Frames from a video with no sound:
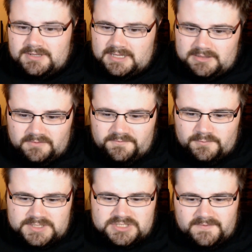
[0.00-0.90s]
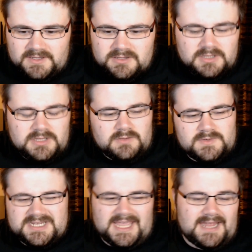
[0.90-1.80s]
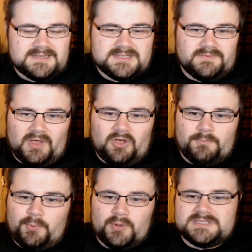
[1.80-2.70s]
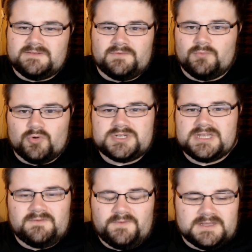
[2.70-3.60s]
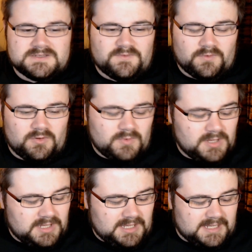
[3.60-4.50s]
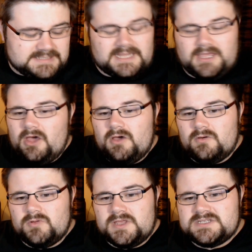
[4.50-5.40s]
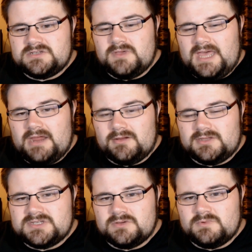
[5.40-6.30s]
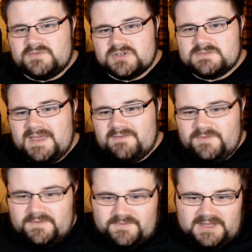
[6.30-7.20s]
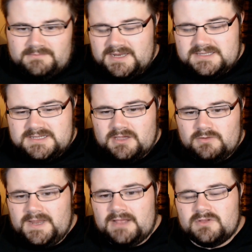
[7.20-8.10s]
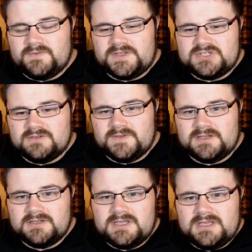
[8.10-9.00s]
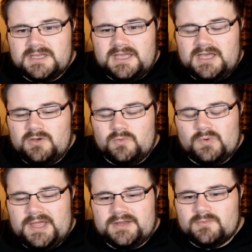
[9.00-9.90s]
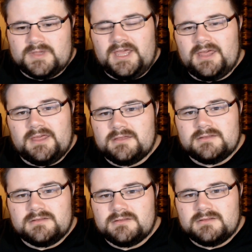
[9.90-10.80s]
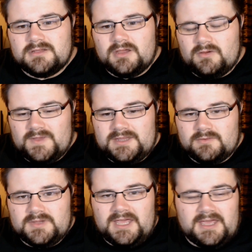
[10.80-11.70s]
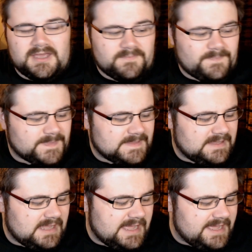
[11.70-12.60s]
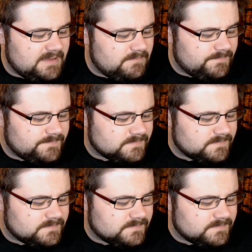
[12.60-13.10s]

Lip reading: their love for each other, which again is another whole point of rushing things through. It's like, oh, these two characters who we've just met 15 minutes ago now love each other. Oh, I don't care. I really don't care. The